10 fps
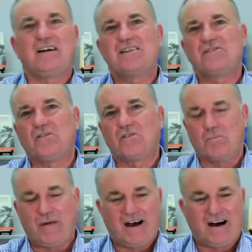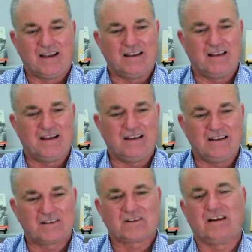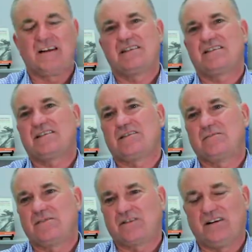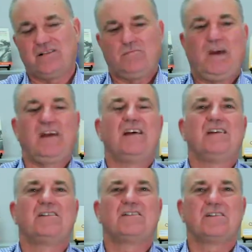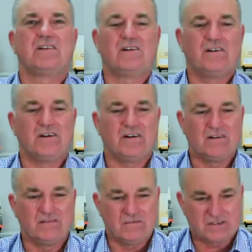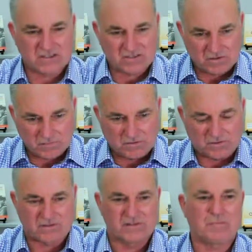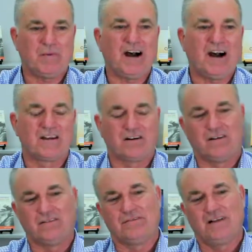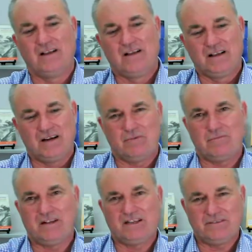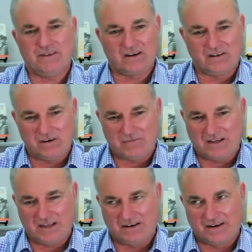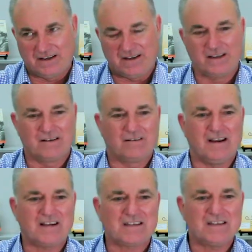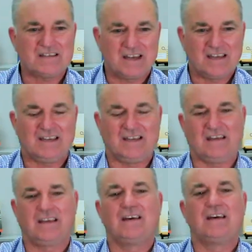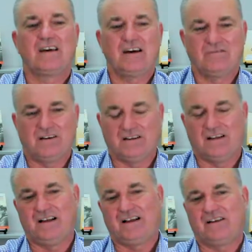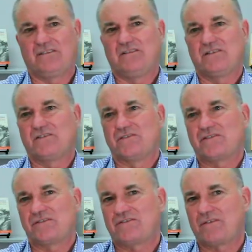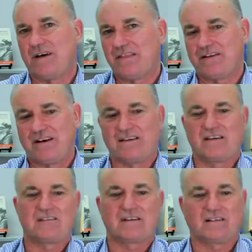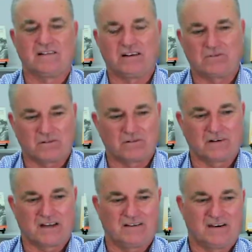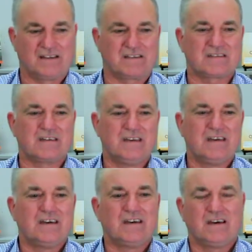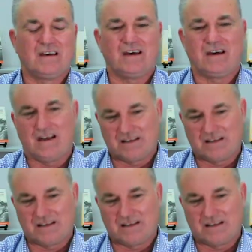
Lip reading: is all about an integrated system we're trying to manage, which stormwater is part of. And when we live in an urban area, we're actually taking and relying on resources from other areas, including rural areas and